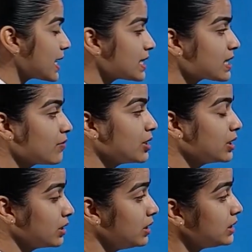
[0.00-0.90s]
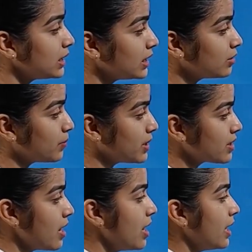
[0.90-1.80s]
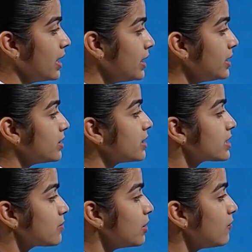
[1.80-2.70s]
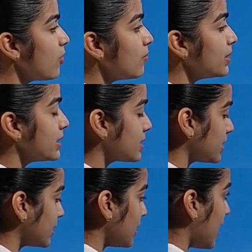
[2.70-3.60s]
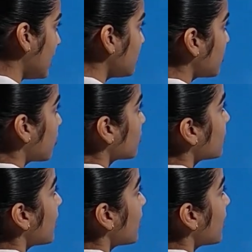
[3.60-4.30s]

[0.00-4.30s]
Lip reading: and 7 in the 10th place. In decimal form, it is written as, because we